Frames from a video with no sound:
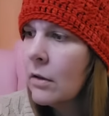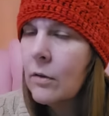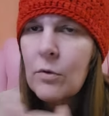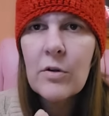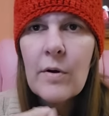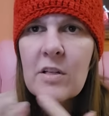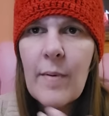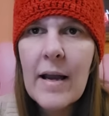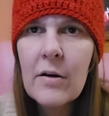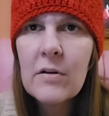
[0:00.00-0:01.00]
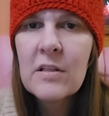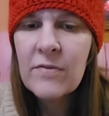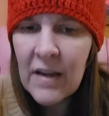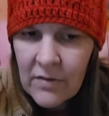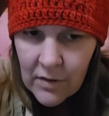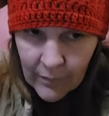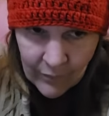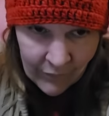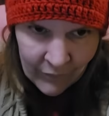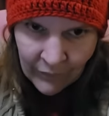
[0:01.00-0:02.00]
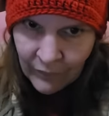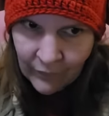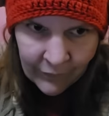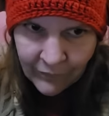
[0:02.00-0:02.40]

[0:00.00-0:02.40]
which one's back on his favorite? Hmm.